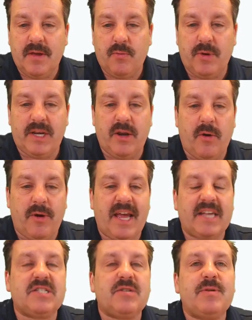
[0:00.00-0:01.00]
We know it
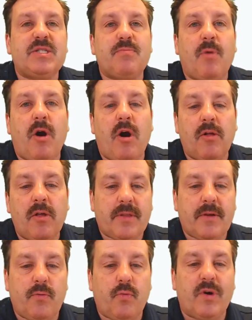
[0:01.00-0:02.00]
has to be small.
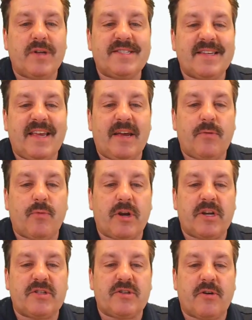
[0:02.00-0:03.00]
Once again, we're
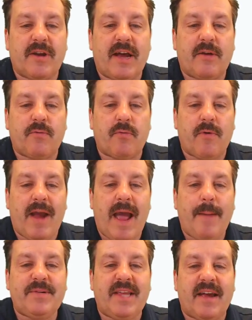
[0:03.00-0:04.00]
going to turn on
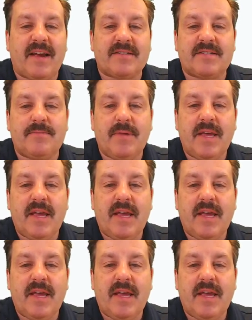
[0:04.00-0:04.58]
wrap text.